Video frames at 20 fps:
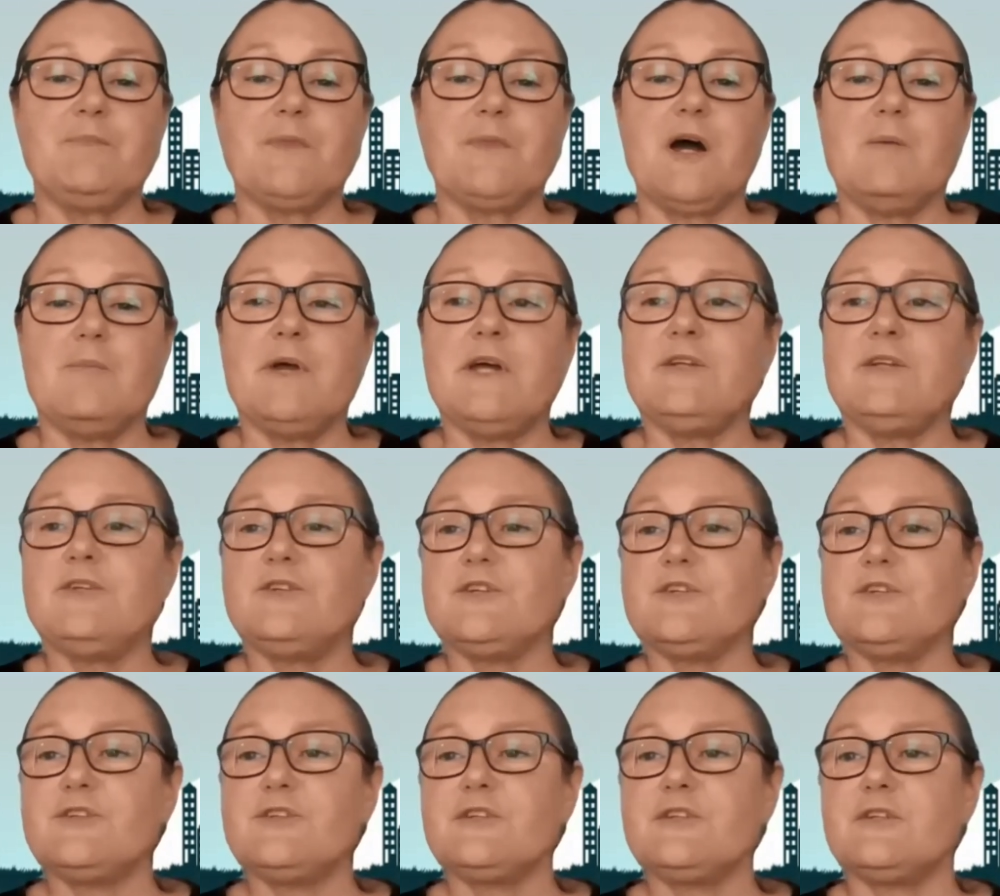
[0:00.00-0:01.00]
Um,
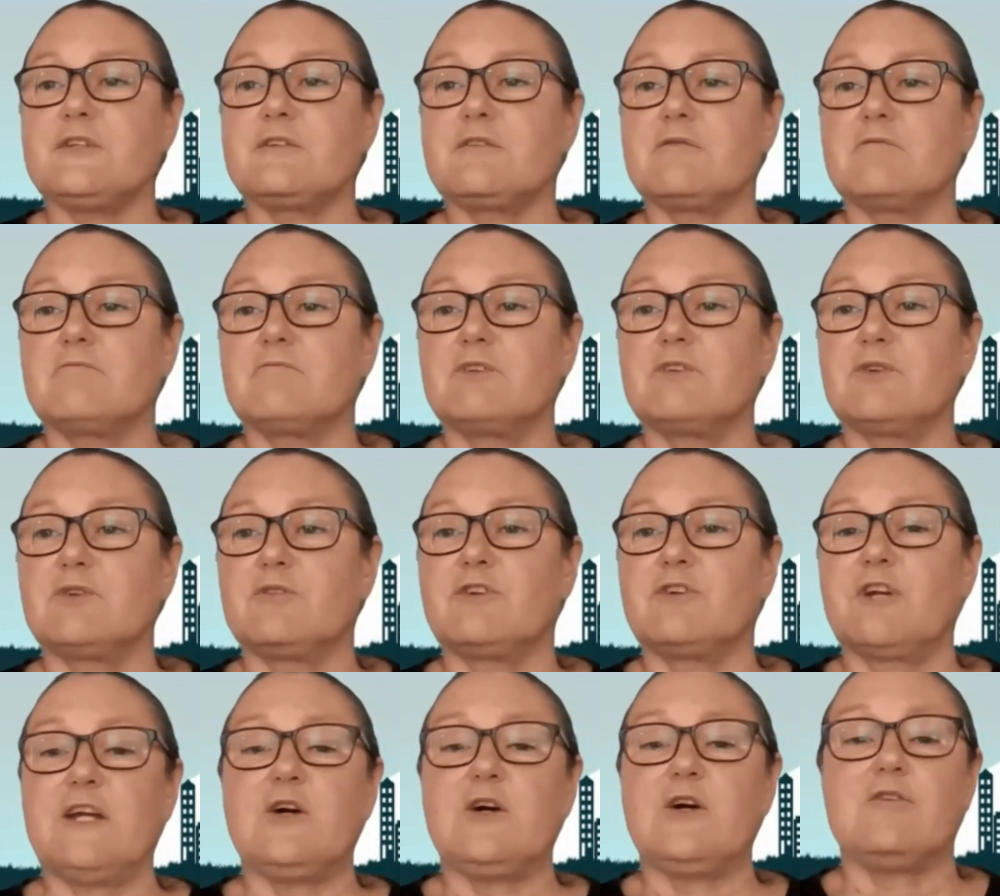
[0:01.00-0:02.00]
Hamed, just to
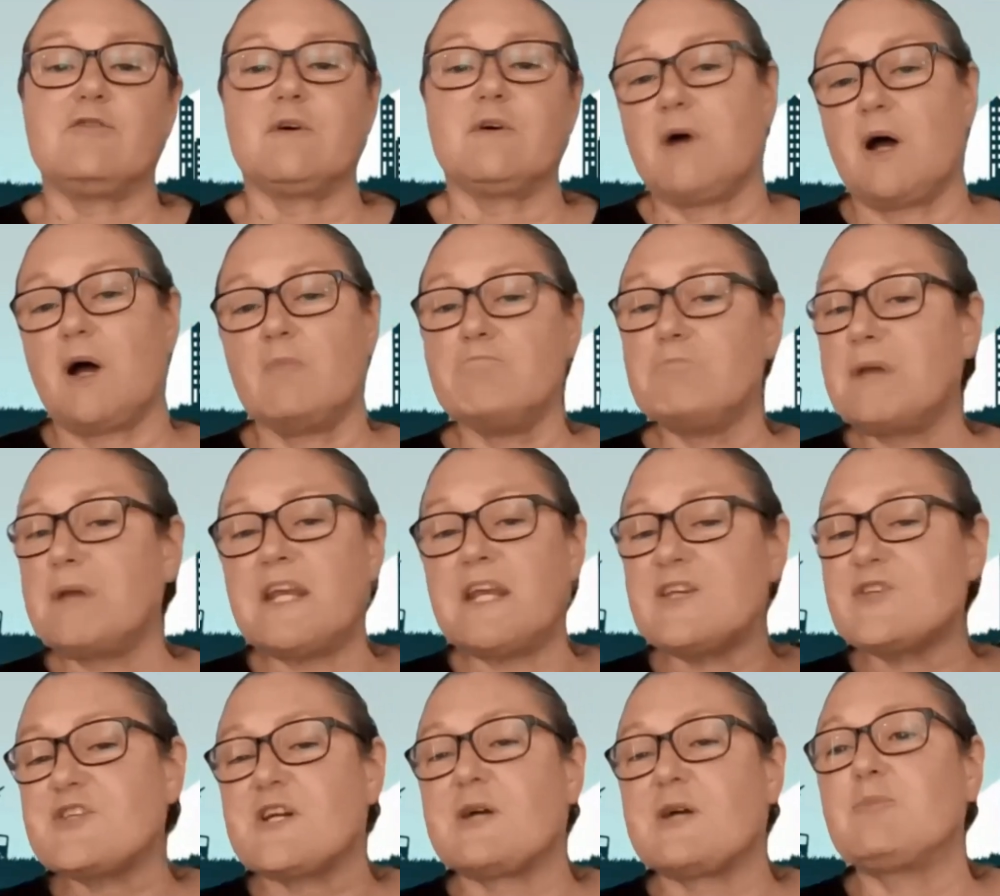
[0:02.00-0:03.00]
sort of kick off a, a
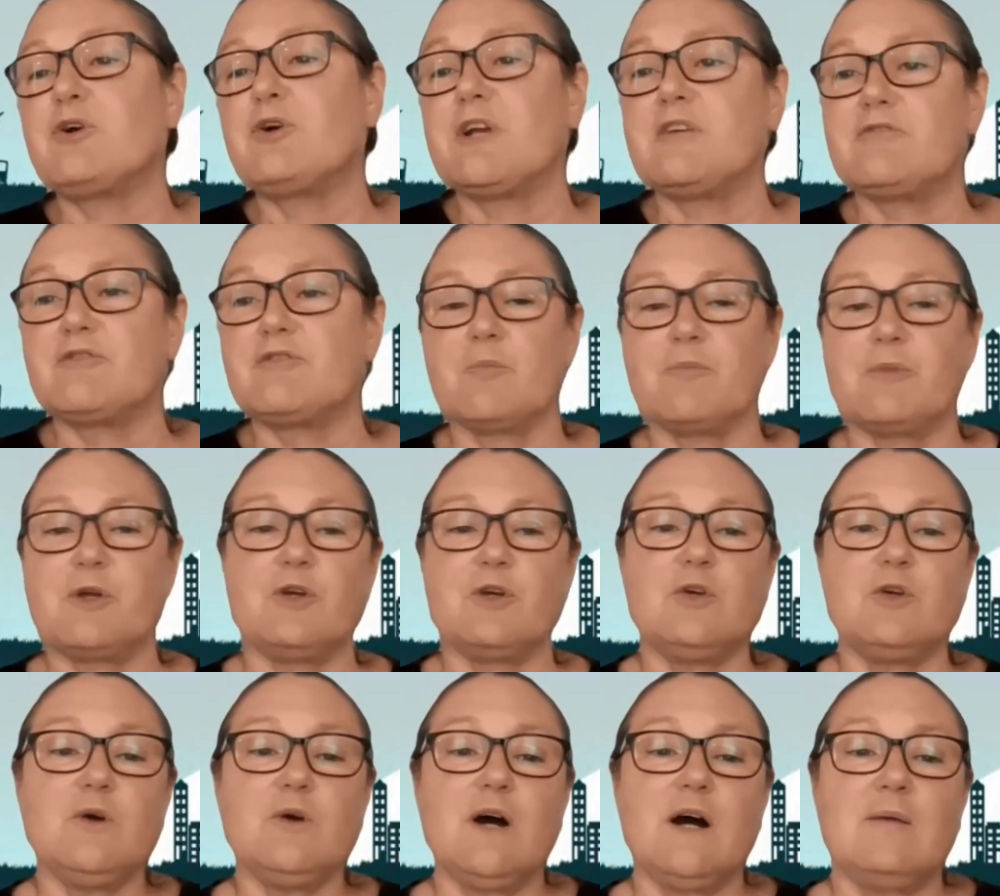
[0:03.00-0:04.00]
mini summary
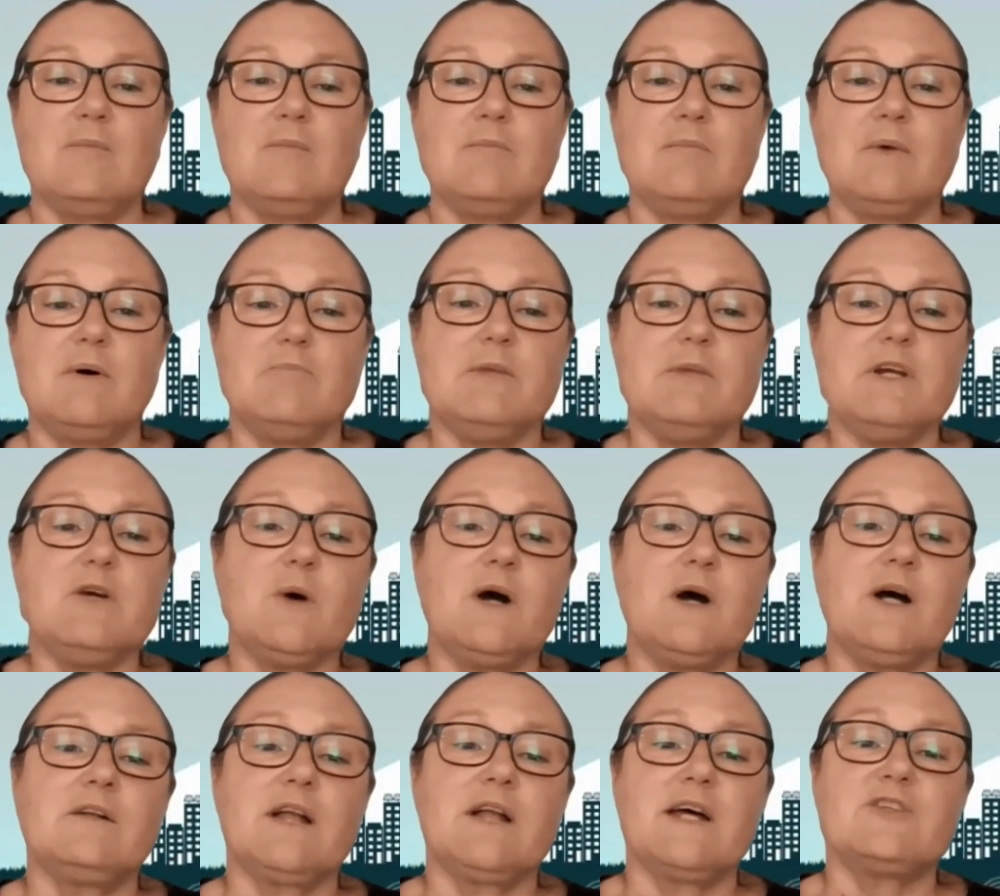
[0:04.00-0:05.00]
from you, um,
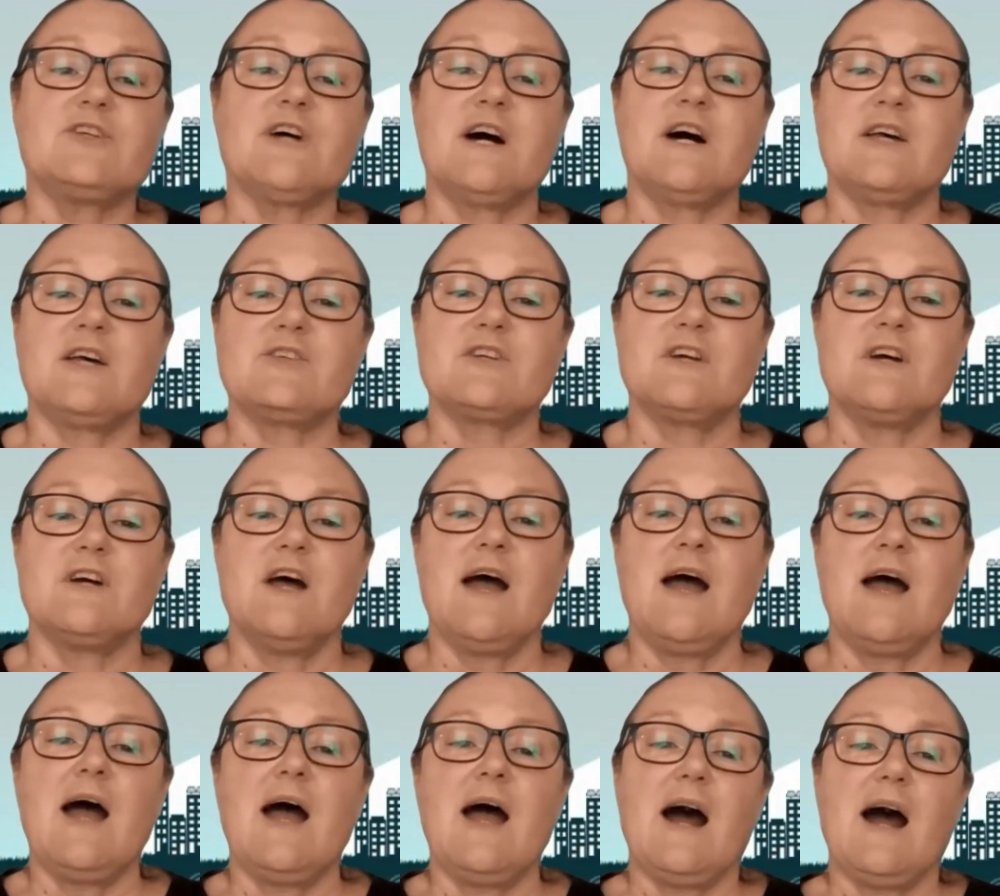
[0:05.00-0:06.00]
Miguel has
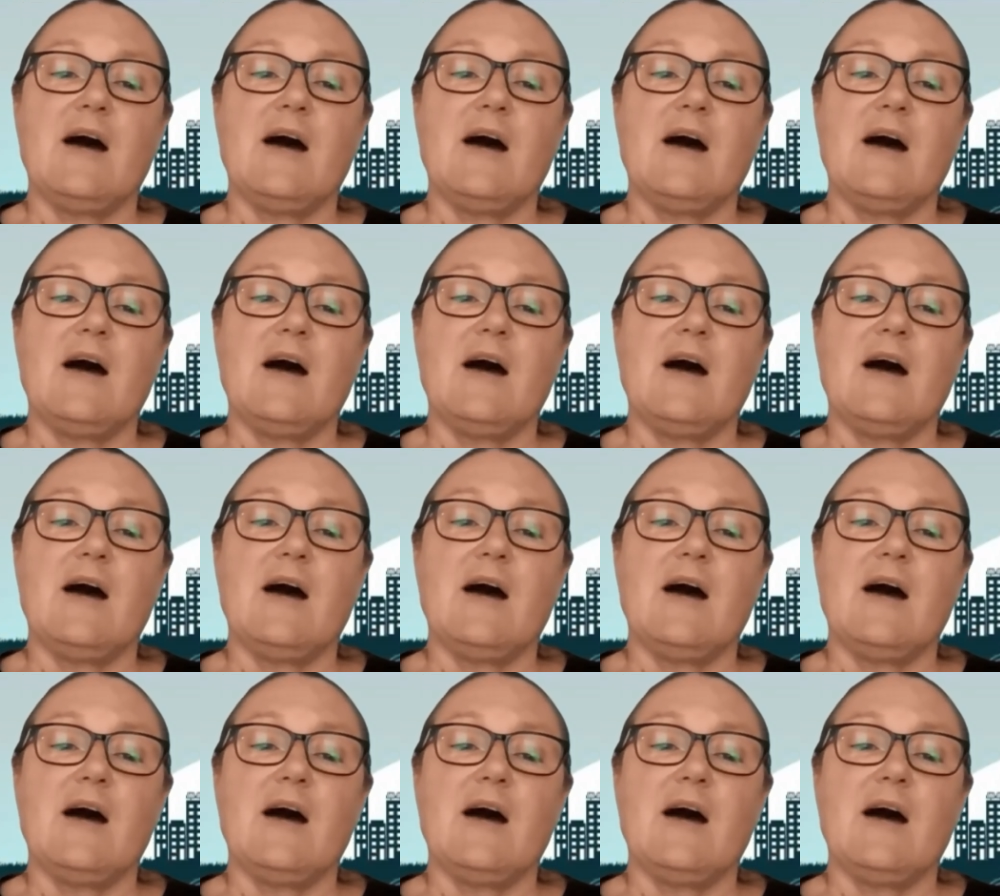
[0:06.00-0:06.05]
asked,